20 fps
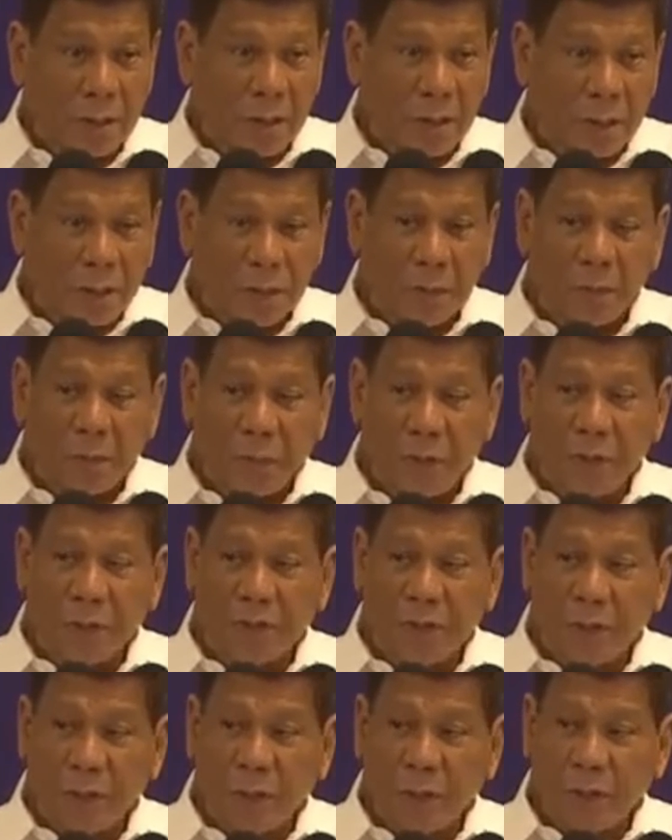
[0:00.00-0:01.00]
Libre
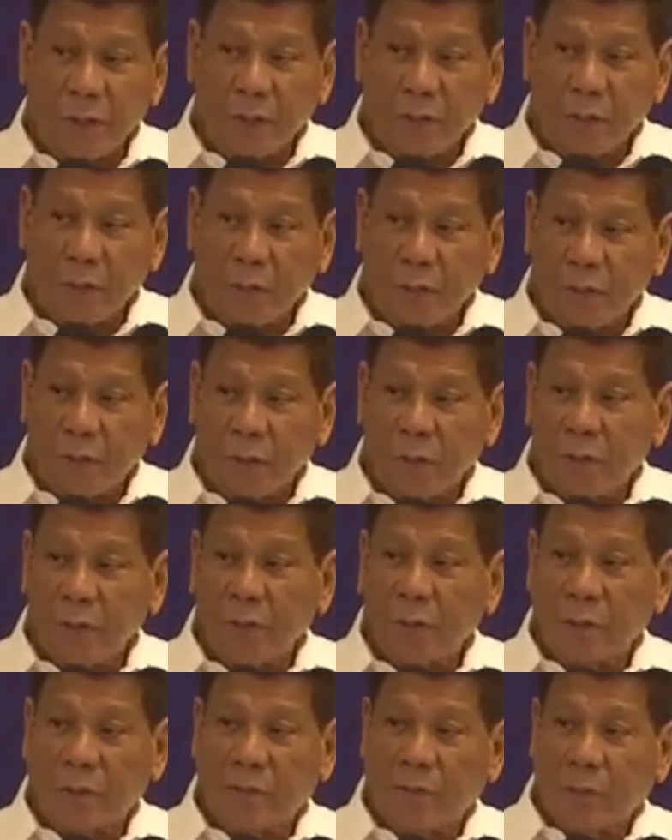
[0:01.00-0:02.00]
sila to
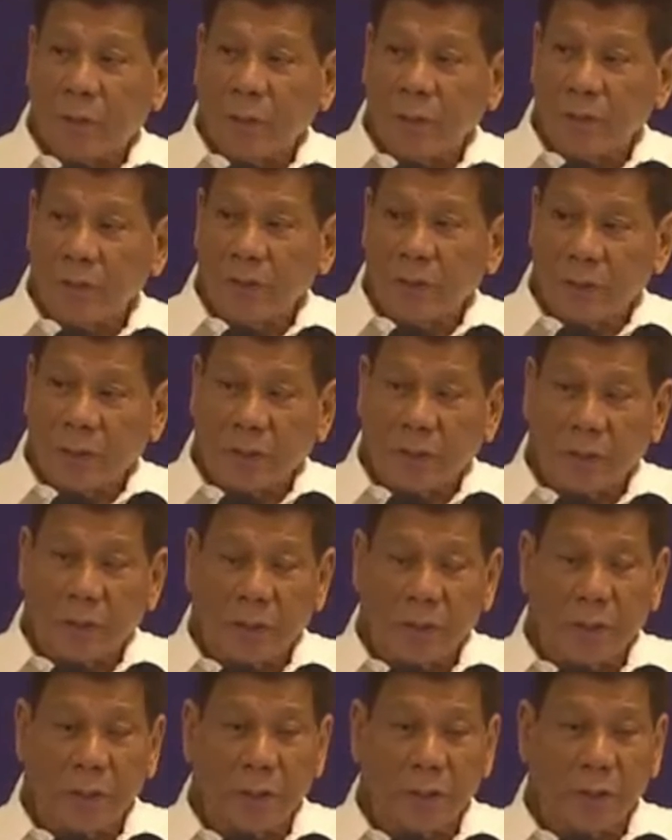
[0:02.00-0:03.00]
advance
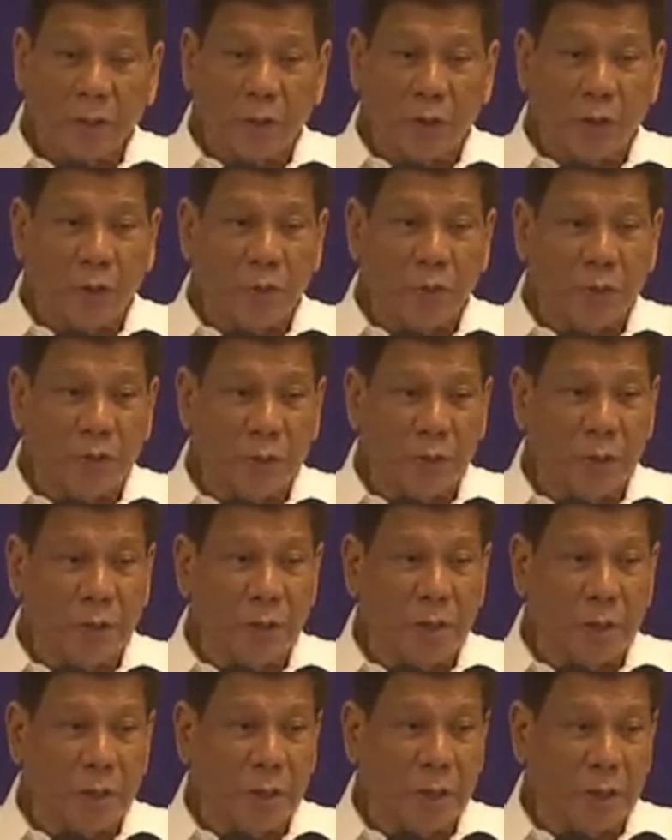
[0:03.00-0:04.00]
their troops
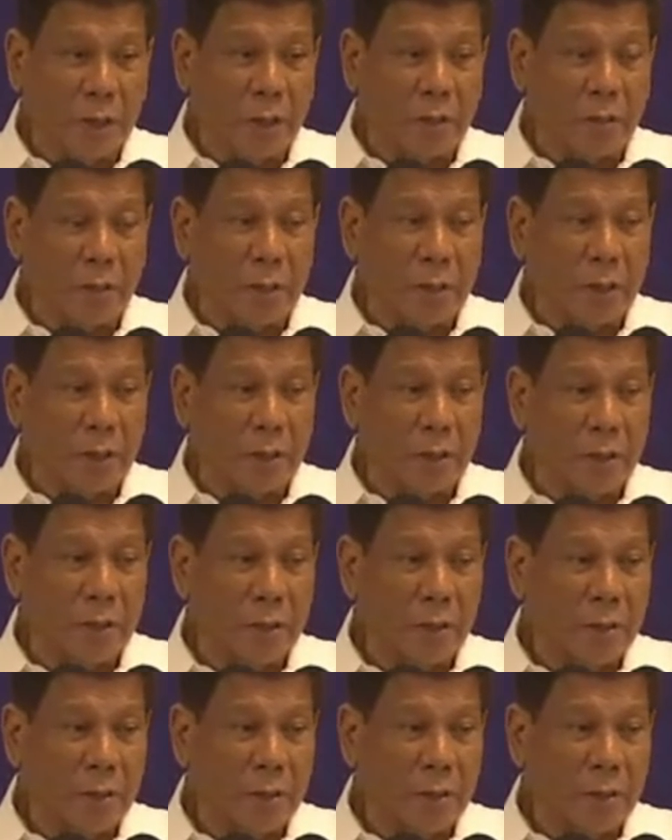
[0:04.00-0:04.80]
in our land.